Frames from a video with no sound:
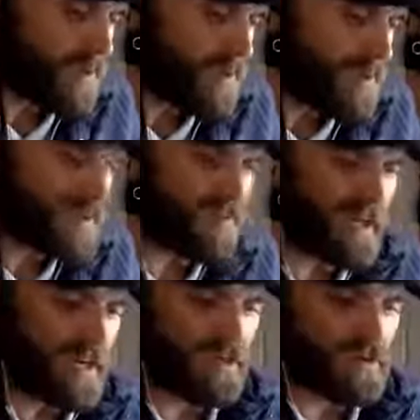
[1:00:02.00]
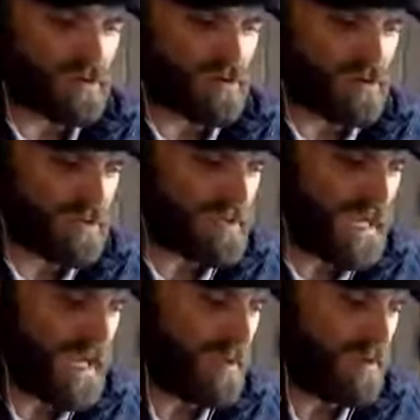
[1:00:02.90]
The reason I'm getting into such
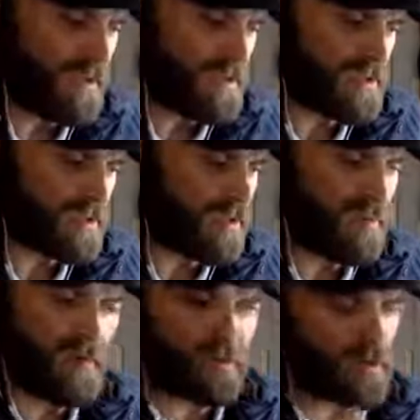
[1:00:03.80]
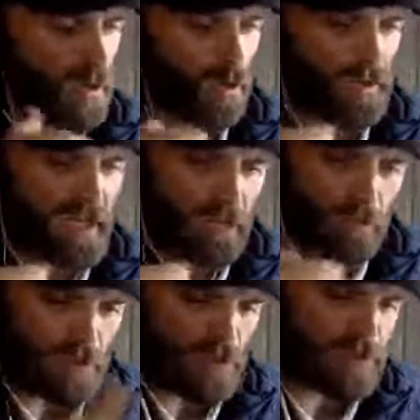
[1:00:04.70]
detail on this is not because I hold any
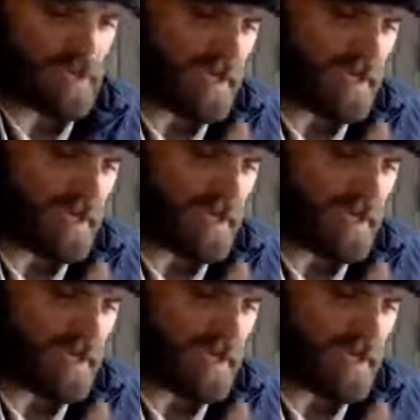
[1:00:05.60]
grudges